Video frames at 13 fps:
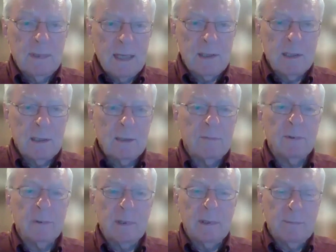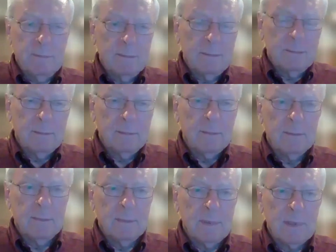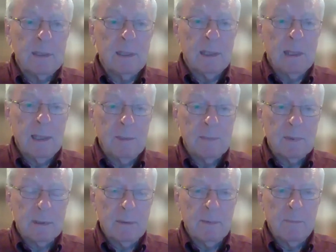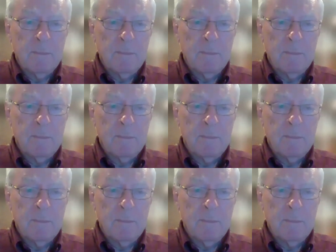testing for the Sydney Games.